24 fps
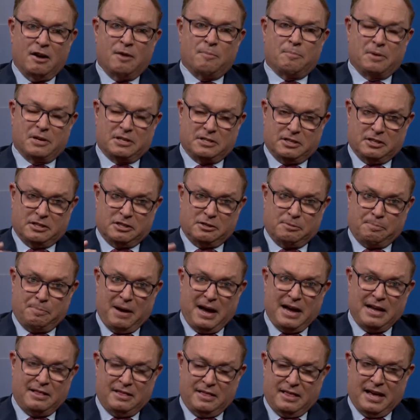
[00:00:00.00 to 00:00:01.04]
But
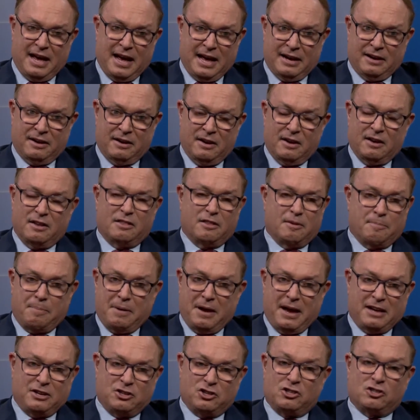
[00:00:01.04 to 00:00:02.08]
despite that, the
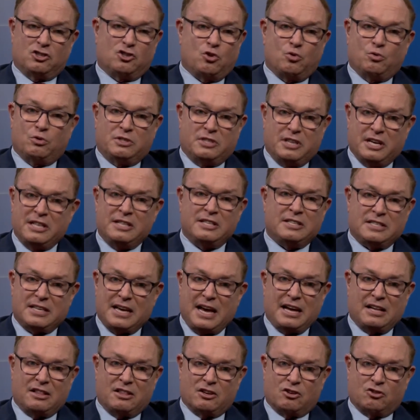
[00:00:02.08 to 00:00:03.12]
patients who didn't
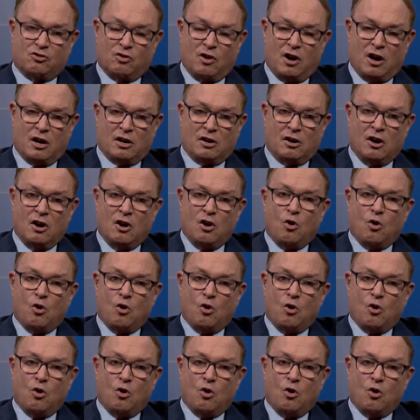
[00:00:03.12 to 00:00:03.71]
take the drug